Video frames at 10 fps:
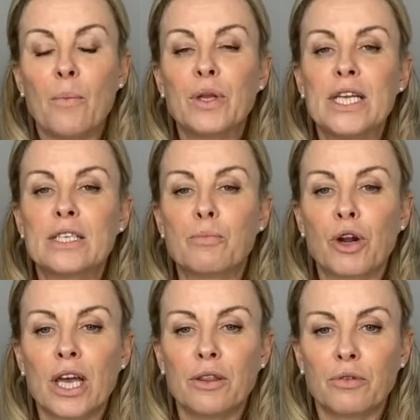And we need to
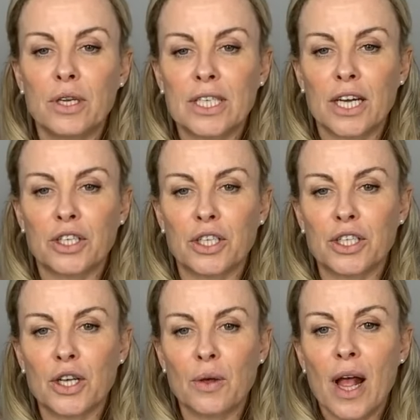bring in through
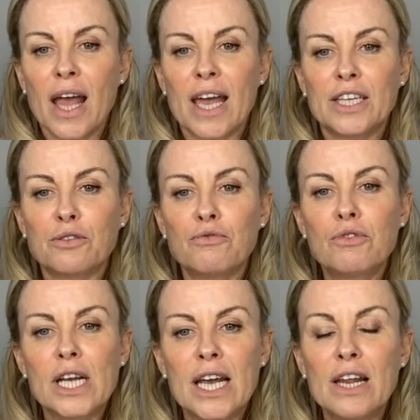intention. So it's
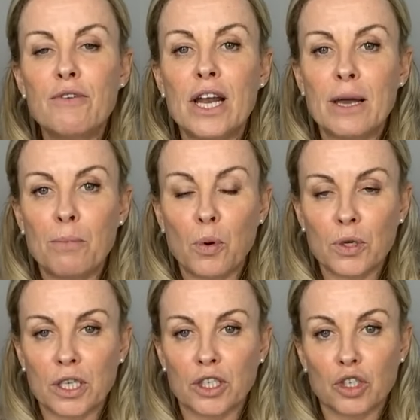really, really
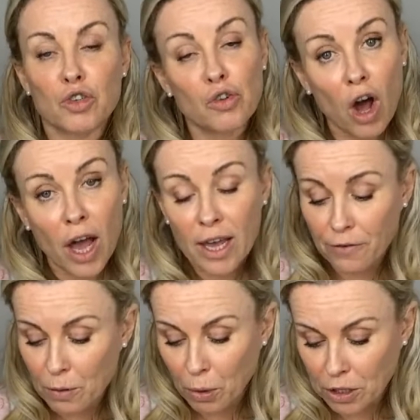important to try,
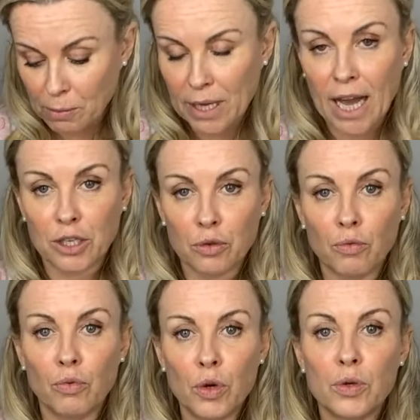if you possibly can, to
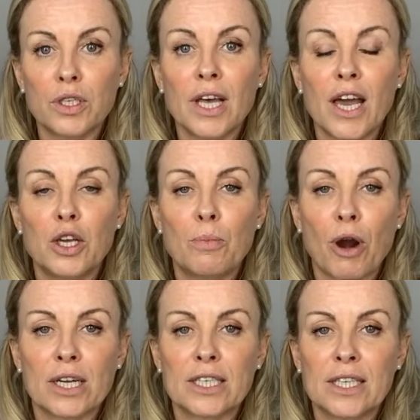root the Hayo'u
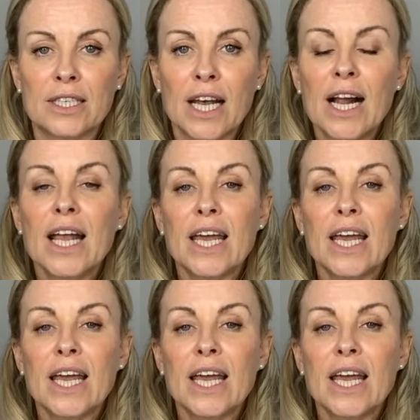practices